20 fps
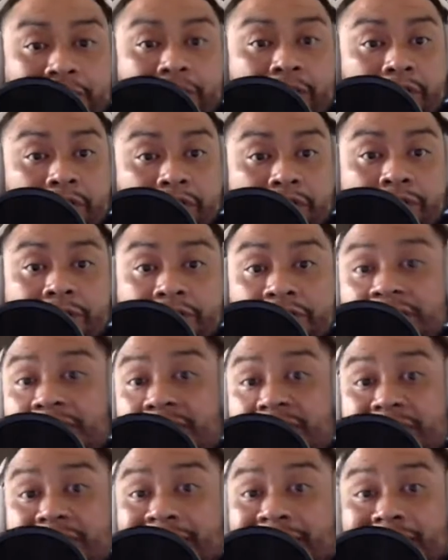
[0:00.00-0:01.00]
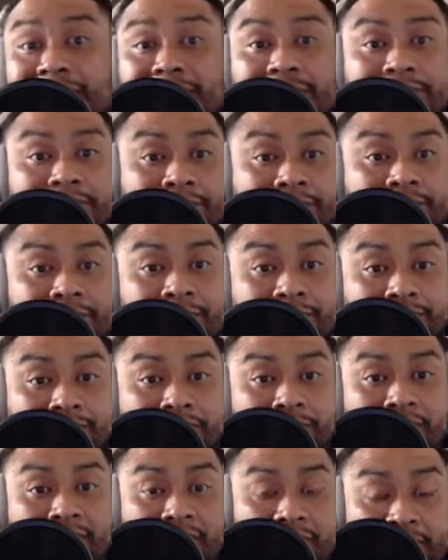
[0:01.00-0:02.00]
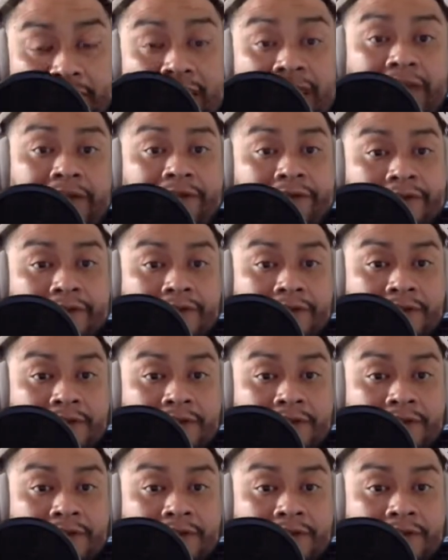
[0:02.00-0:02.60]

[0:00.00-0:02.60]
you're to be killed and eaten.